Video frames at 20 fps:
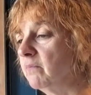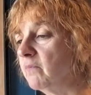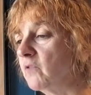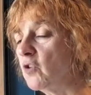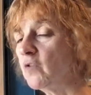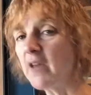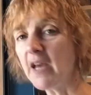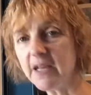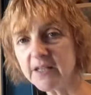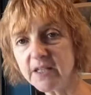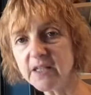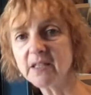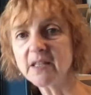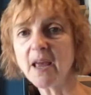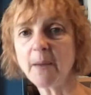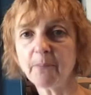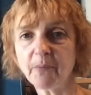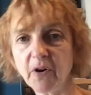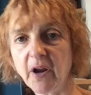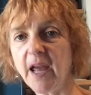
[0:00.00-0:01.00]
Do that as a
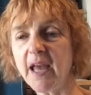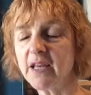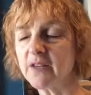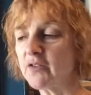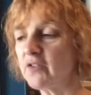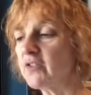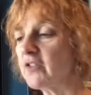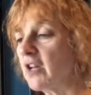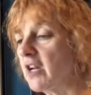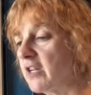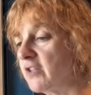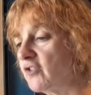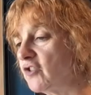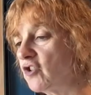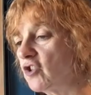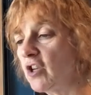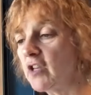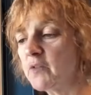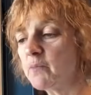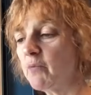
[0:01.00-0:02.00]
separate exercise.
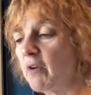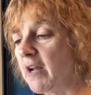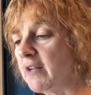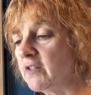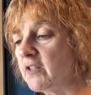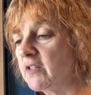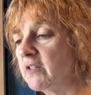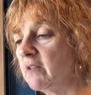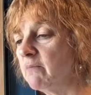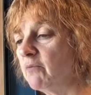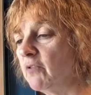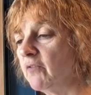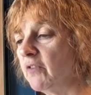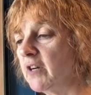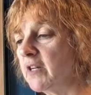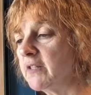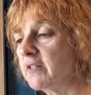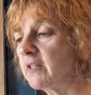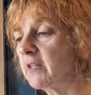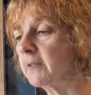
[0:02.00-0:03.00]
Just practice
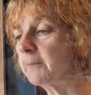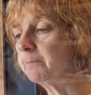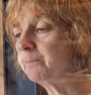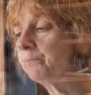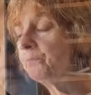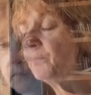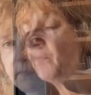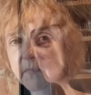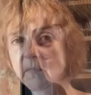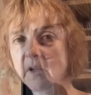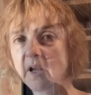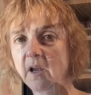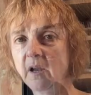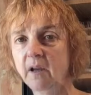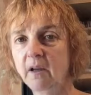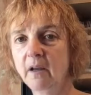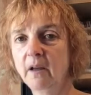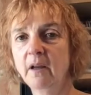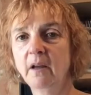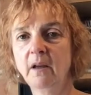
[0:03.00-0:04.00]
improvising.
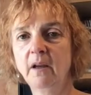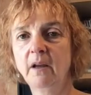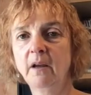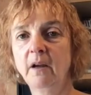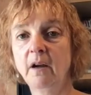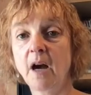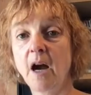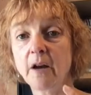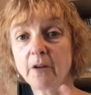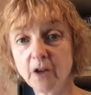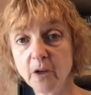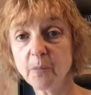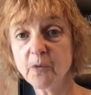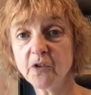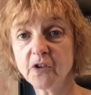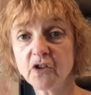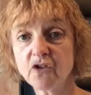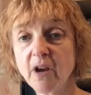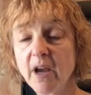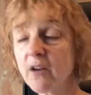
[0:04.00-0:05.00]
I'm going to put
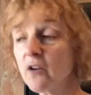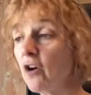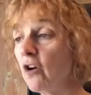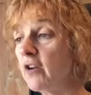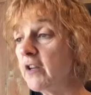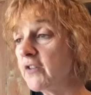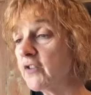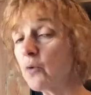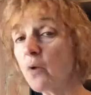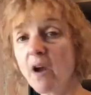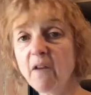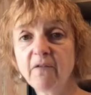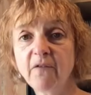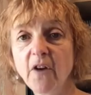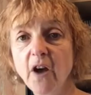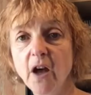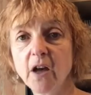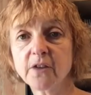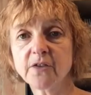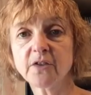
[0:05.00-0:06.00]
the track on. It's quite
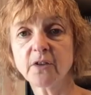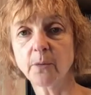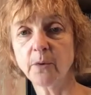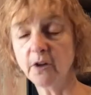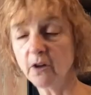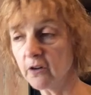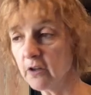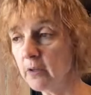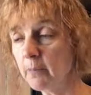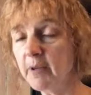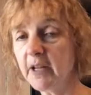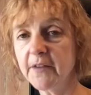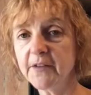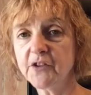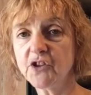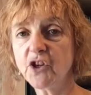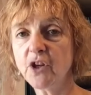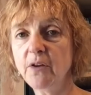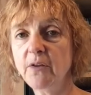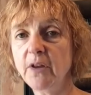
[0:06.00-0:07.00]
fast, so we're not going to play the
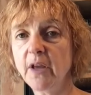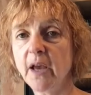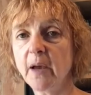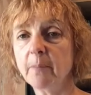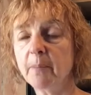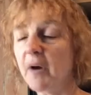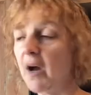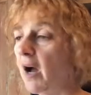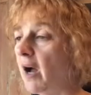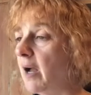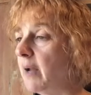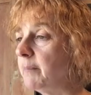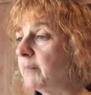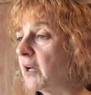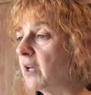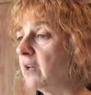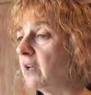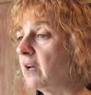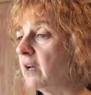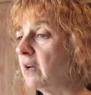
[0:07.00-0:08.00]
tune yet, but I'm
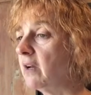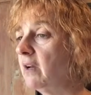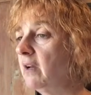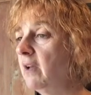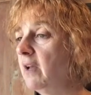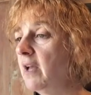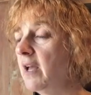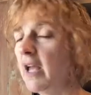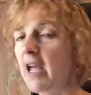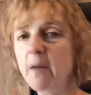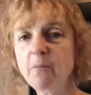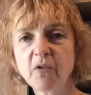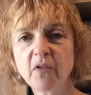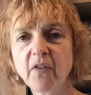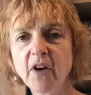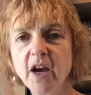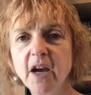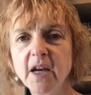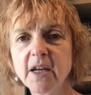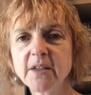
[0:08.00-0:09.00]
going to
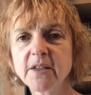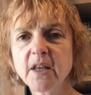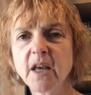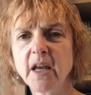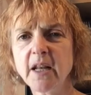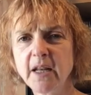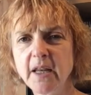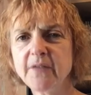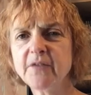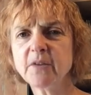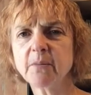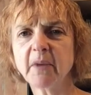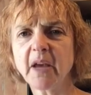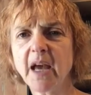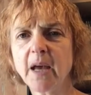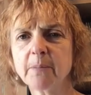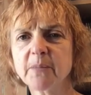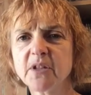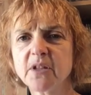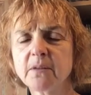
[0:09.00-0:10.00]
improvise and leave some
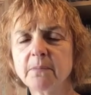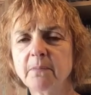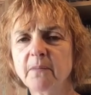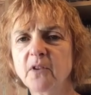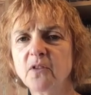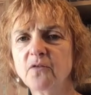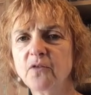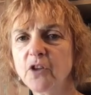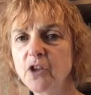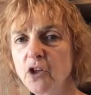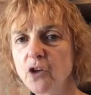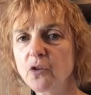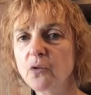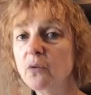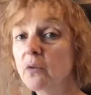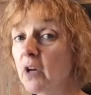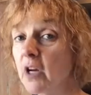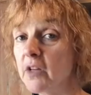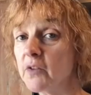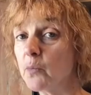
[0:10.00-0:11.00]
gaps for you
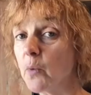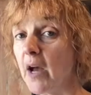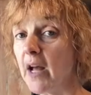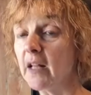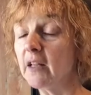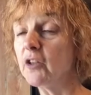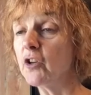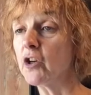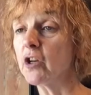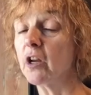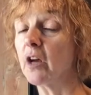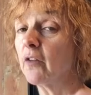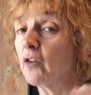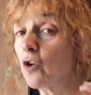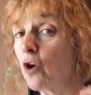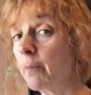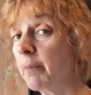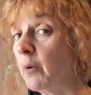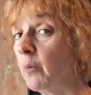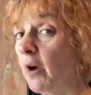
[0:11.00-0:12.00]
as well. You can either
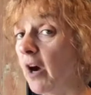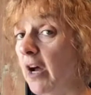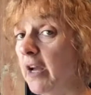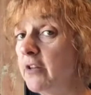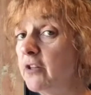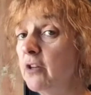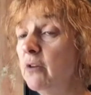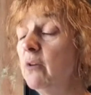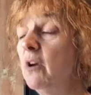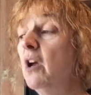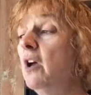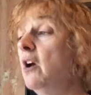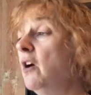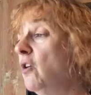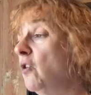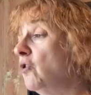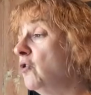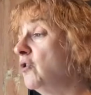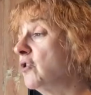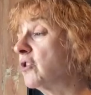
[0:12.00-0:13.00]
copy what I do,
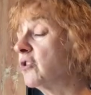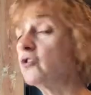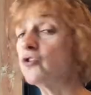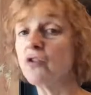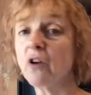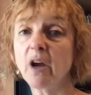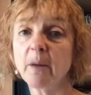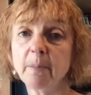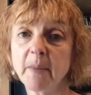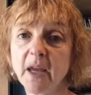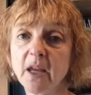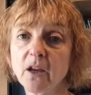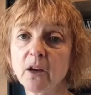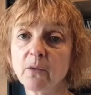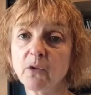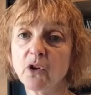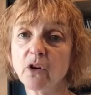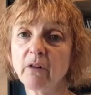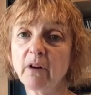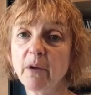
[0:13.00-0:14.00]
or you can try and make
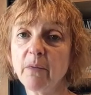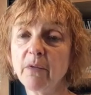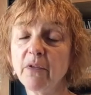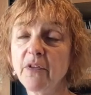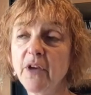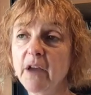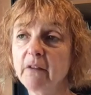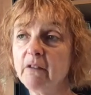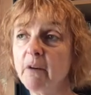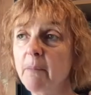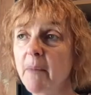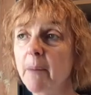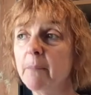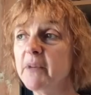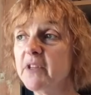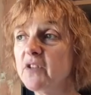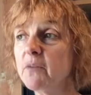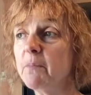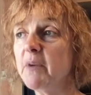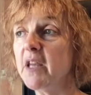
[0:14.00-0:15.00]
up your own thing.
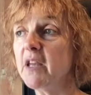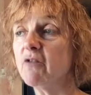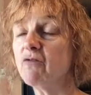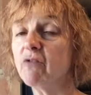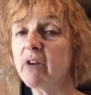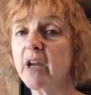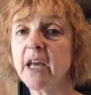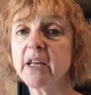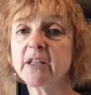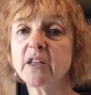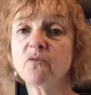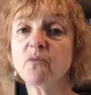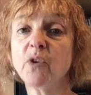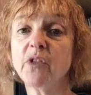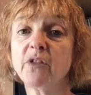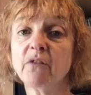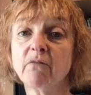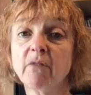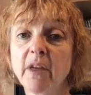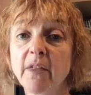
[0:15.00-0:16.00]
Remember to be creative
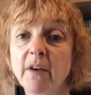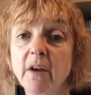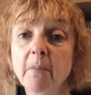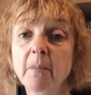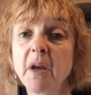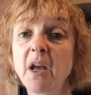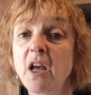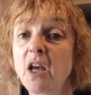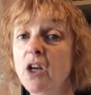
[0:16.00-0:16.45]
with the rhythm.